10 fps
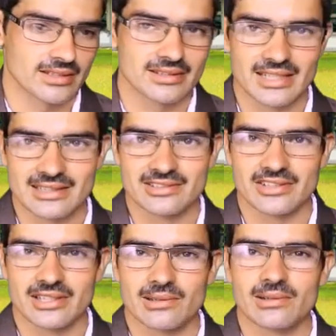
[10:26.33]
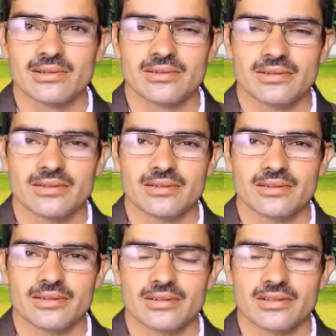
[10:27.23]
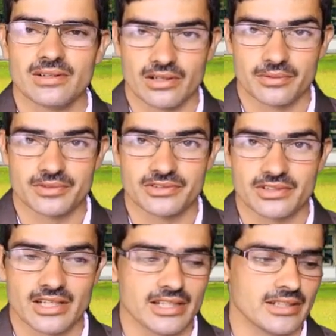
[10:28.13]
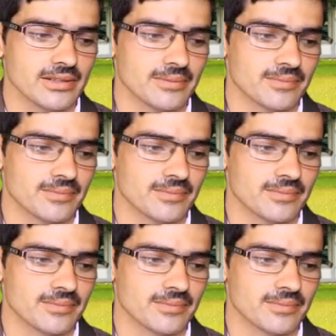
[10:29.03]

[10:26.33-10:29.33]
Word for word: Del cielo, of the sky.